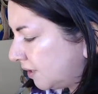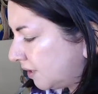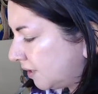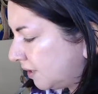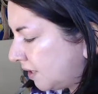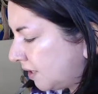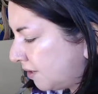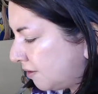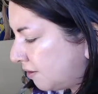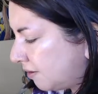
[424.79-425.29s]
and
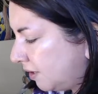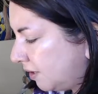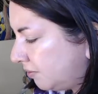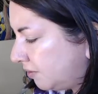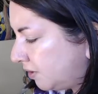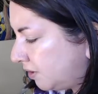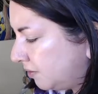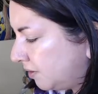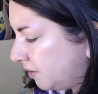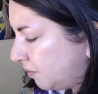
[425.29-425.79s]
I thought I was
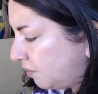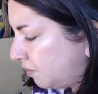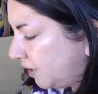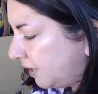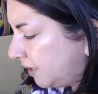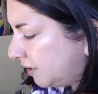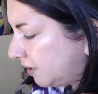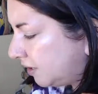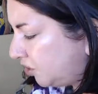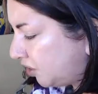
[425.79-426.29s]
doing a pretty
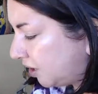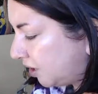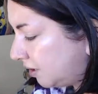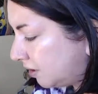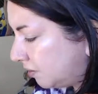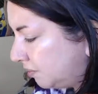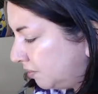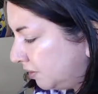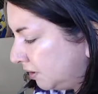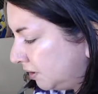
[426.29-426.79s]
good
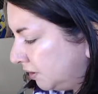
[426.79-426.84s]
job.